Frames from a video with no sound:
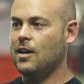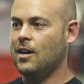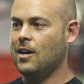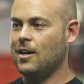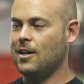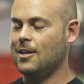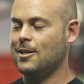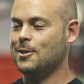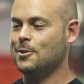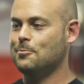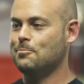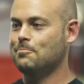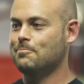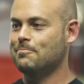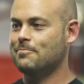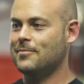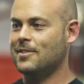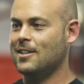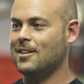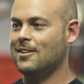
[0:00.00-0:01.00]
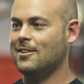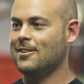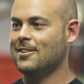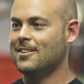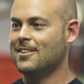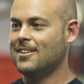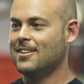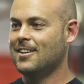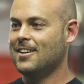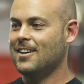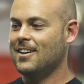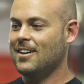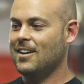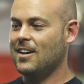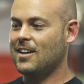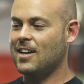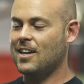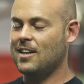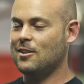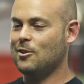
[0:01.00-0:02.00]
I
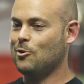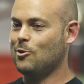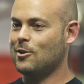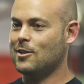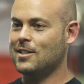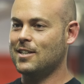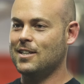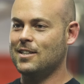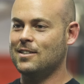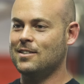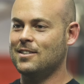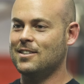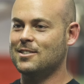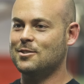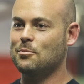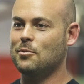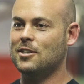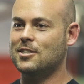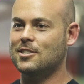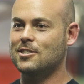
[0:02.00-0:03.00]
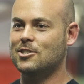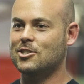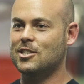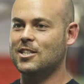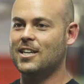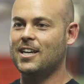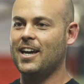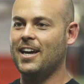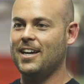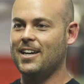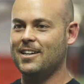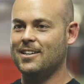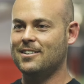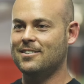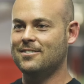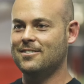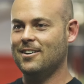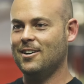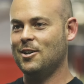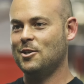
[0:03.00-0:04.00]
got Lauren eating as much as she can
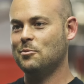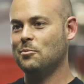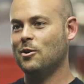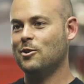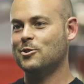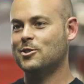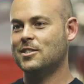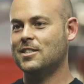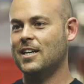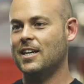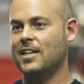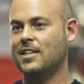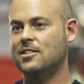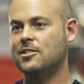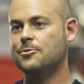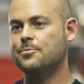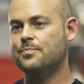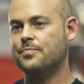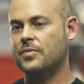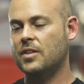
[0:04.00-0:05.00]
on most days.